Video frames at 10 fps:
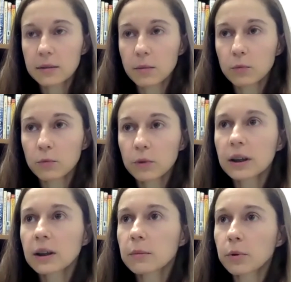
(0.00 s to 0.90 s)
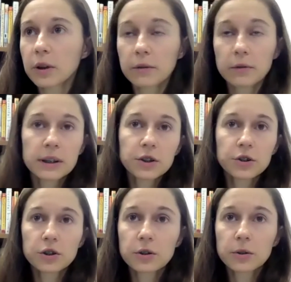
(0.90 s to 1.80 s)
really important for
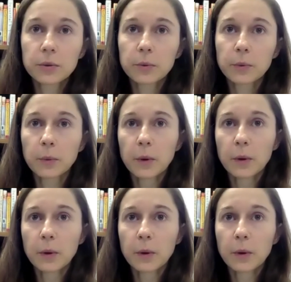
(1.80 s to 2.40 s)
teachers to